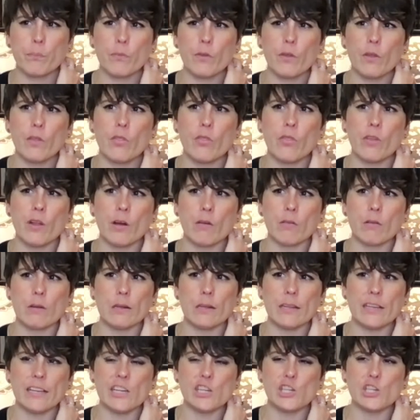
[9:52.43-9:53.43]
their
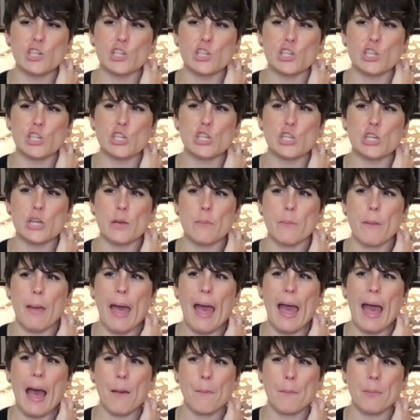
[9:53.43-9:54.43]
relationship
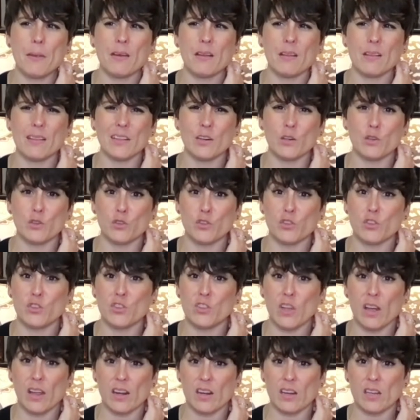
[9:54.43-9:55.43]
happened a little
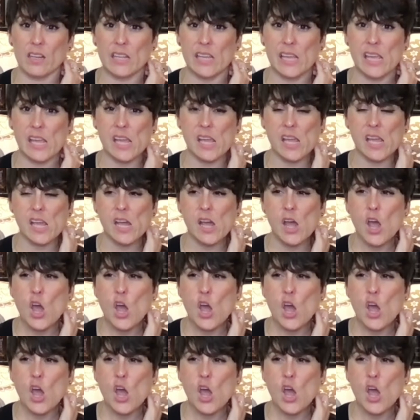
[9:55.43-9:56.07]
suddenly